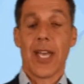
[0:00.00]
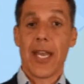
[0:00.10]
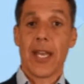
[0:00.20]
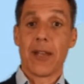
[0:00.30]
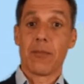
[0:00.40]

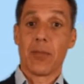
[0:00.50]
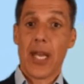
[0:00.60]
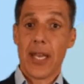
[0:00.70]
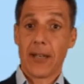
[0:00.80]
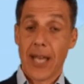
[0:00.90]
and,
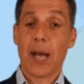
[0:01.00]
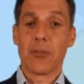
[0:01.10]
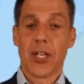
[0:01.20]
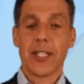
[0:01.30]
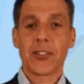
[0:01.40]
and
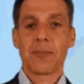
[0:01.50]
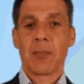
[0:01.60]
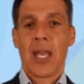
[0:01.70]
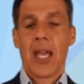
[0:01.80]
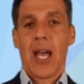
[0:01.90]
objects.
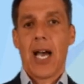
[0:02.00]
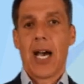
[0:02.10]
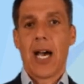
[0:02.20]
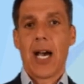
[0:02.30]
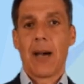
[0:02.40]

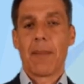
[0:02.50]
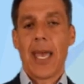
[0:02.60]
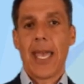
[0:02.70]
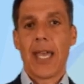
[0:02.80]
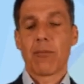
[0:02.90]
Um,
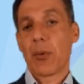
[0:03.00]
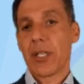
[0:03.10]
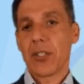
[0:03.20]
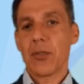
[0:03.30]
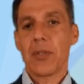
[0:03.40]
and what we're
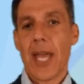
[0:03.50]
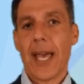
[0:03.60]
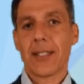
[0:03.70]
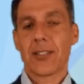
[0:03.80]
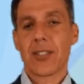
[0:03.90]
going to do
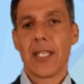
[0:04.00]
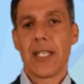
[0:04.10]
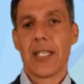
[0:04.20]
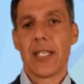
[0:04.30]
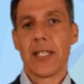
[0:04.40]
next
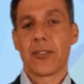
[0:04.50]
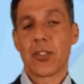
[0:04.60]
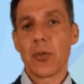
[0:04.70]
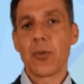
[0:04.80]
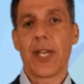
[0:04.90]
is
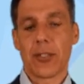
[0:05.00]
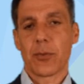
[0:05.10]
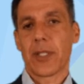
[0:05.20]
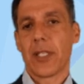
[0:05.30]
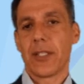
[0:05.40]
two things.
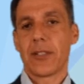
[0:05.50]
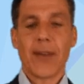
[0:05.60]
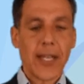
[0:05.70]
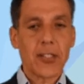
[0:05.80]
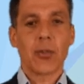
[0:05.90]
We're going to
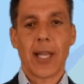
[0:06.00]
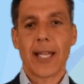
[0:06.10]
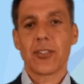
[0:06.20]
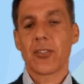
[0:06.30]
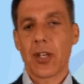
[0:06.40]
define a new
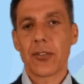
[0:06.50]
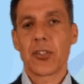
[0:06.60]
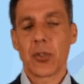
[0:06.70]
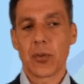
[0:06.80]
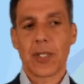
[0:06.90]
class. It's called the
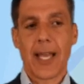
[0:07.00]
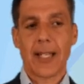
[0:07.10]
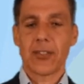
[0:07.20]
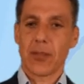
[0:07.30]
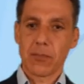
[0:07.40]
student
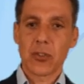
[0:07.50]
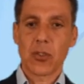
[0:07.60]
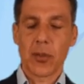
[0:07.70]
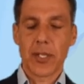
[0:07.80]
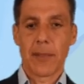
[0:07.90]
class. I'll
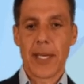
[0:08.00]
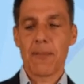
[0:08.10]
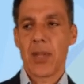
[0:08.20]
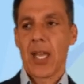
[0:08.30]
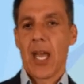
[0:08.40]
show it in a minute.
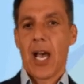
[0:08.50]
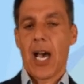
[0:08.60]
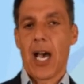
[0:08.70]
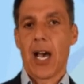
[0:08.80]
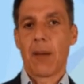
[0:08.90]

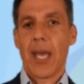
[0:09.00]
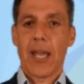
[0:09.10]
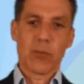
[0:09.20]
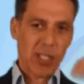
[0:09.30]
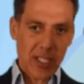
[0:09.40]
Um,
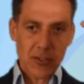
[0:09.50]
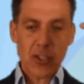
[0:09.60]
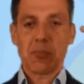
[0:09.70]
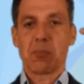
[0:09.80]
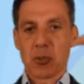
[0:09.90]
and we're going to
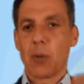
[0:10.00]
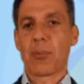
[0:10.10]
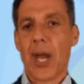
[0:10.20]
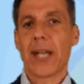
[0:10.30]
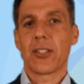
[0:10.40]
just sort of
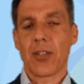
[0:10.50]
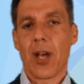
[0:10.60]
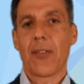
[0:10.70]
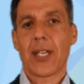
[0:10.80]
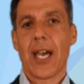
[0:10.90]
practice
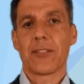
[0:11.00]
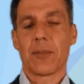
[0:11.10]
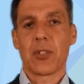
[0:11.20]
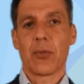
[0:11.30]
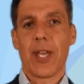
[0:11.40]
all the
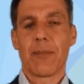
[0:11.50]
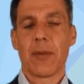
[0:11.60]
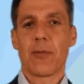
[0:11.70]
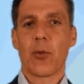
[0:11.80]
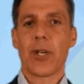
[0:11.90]
concepts that we had
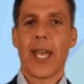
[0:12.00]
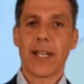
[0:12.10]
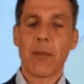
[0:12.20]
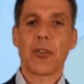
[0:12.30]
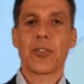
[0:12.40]
before. And
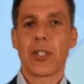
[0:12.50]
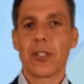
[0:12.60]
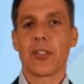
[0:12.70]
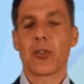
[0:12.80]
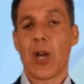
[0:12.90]
I'm also going to
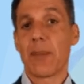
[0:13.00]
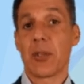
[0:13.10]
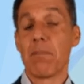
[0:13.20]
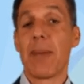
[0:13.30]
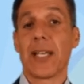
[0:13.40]
describe
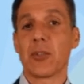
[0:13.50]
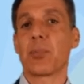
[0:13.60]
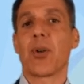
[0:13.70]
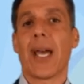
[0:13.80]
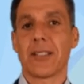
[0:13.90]
some best
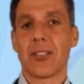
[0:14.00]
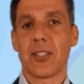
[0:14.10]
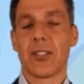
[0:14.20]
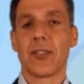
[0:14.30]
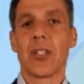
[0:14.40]

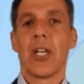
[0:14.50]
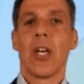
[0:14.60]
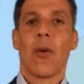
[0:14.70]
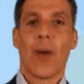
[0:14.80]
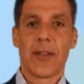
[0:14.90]
practices
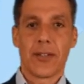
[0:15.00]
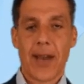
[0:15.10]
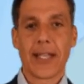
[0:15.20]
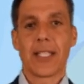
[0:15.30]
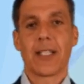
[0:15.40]
when
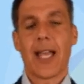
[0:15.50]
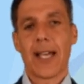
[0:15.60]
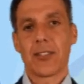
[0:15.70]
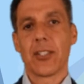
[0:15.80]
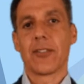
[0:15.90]
defining
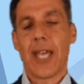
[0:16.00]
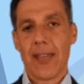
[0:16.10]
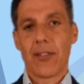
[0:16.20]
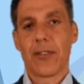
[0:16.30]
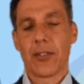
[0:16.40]
classes
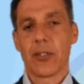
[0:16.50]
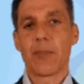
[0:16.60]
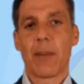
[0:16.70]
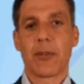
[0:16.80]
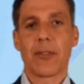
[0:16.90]
and the various
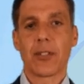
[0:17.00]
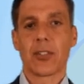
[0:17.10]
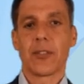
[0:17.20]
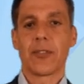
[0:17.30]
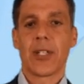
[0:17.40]
member
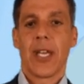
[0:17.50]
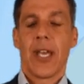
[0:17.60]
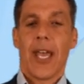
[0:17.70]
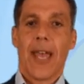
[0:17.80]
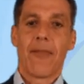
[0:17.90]
functions.
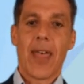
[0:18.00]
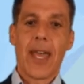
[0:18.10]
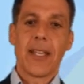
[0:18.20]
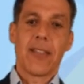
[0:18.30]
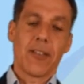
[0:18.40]
And
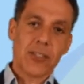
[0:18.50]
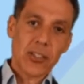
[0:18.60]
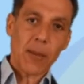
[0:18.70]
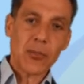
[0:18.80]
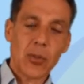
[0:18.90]
then in the
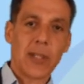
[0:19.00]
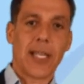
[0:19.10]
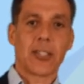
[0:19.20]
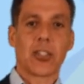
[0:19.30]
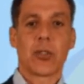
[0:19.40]
subsequent
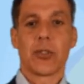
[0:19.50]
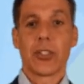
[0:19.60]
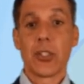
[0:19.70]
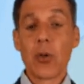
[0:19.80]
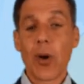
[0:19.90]
lecture,
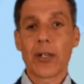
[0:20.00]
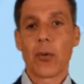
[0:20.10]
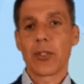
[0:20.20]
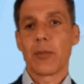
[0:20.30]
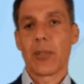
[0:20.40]
you are
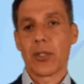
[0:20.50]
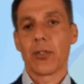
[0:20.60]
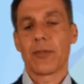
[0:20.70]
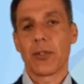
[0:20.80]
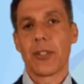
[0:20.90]
going to
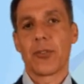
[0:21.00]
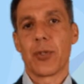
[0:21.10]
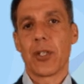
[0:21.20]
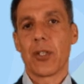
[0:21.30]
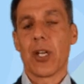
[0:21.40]
build for a
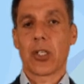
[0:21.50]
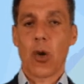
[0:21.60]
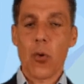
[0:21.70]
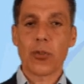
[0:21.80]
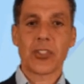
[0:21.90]
drill a
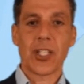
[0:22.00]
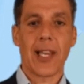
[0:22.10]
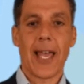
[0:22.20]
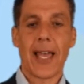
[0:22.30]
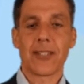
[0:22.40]
course
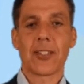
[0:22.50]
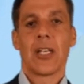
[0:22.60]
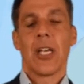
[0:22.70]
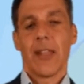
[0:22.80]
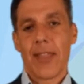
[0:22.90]
class
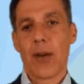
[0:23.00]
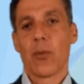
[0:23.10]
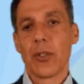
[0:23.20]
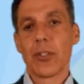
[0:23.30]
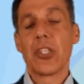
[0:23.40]
that
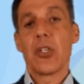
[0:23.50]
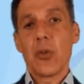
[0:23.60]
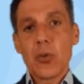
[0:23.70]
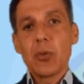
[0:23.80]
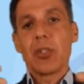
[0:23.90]
will
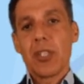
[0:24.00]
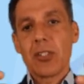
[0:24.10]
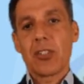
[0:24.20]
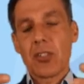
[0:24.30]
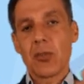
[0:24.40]
use
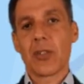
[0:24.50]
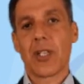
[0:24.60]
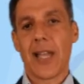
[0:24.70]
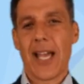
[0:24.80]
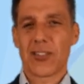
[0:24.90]
this student
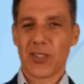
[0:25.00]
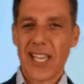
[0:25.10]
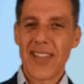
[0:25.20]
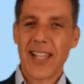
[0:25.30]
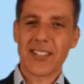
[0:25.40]
class. So
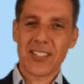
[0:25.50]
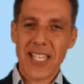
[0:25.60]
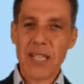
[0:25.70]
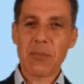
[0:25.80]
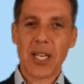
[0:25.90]
again, that
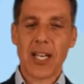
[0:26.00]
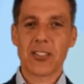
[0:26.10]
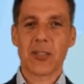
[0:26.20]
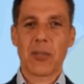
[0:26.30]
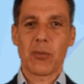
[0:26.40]
same
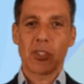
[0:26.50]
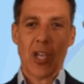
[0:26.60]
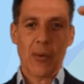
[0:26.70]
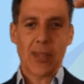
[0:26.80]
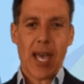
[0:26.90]
concept that we
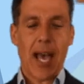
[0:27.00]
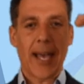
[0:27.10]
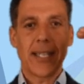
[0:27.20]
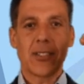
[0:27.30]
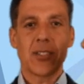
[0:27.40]
saw with
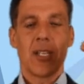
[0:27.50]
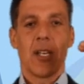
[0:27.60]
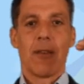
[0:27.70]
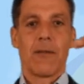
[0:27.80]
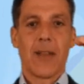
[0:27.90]
eyes,
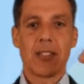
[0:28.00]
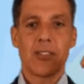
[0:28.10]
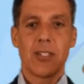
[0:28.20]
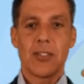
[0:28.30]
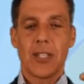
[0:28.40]

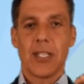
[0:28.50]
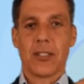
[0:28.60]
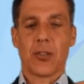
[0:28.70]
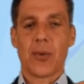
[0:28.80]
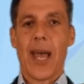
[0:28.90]
faces, and
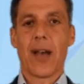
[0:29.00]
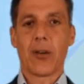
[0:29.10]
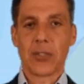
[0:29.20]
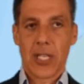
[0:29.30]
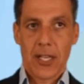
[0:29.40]

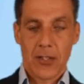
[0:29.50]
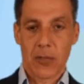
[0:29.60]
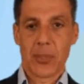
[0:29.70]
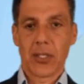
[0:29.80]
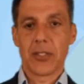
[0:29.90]
crowds, the
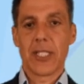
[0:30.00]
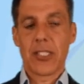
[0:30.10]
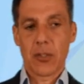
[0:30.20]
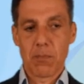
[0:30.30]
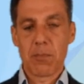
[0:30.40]
ability
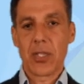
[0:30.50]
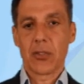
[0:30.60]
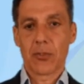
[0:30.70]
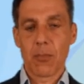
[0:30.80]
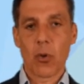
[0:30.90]
to
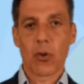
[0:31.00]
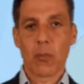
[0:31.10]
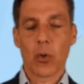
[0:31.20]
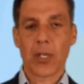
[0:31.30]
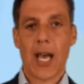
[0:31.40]
build more and
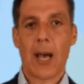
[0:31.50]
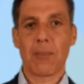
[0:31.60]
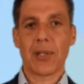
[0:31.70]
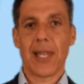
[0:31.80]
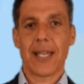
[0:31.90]
more
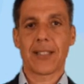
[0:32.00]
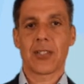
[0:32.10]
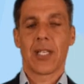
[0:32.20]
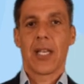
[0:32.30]
complex